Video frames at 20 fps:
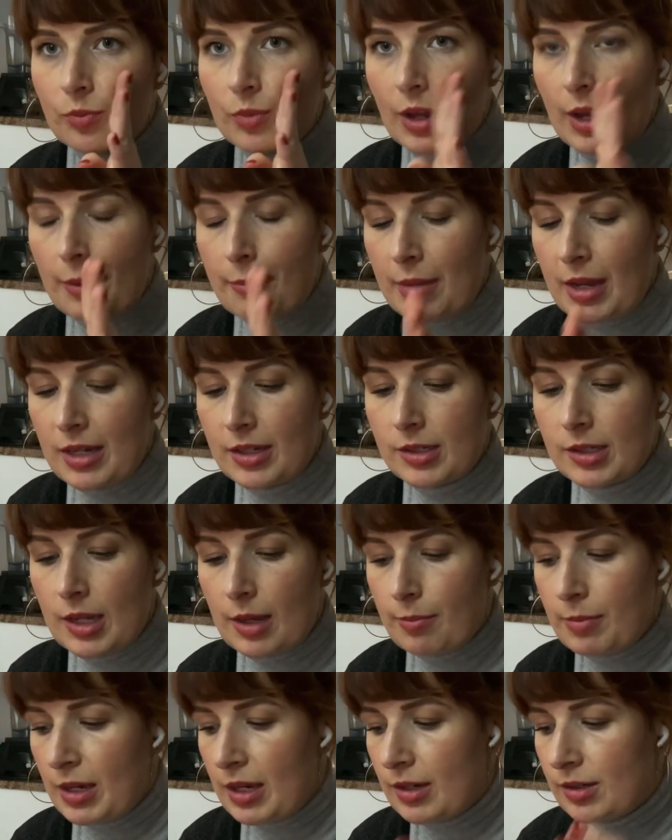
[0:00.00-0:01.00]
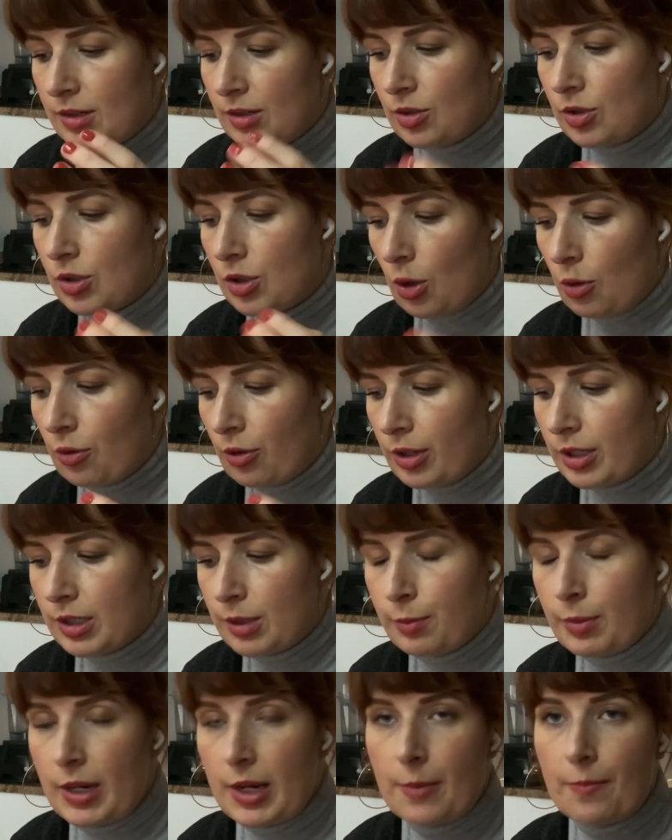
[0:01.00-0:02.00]
It makes it because it's so
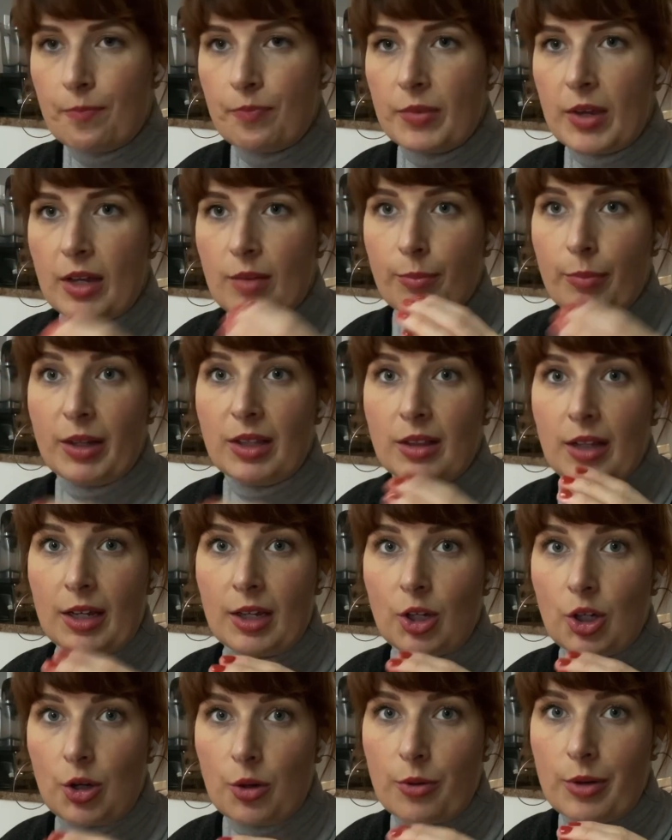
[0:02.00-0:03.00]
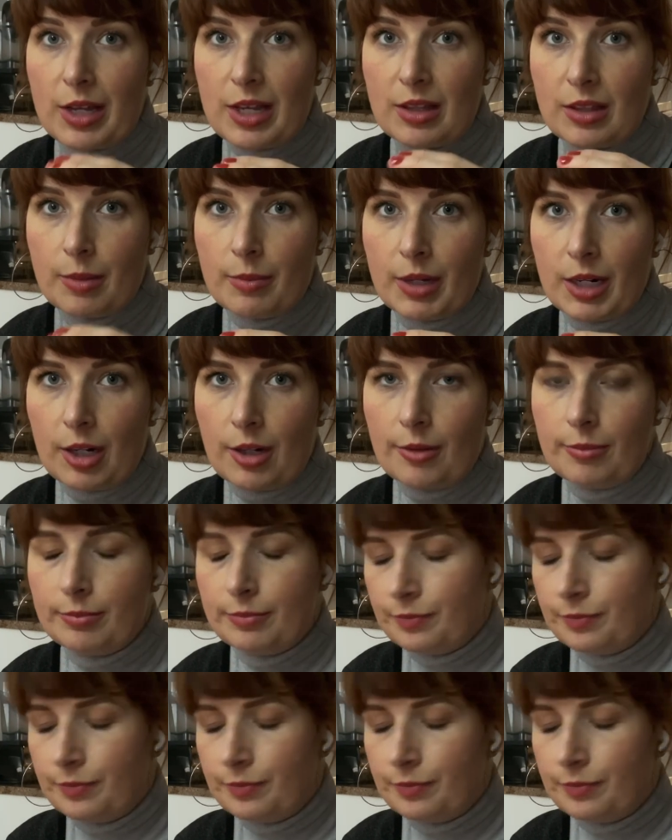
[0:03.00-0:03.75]
crispy and but like gooey in the middle.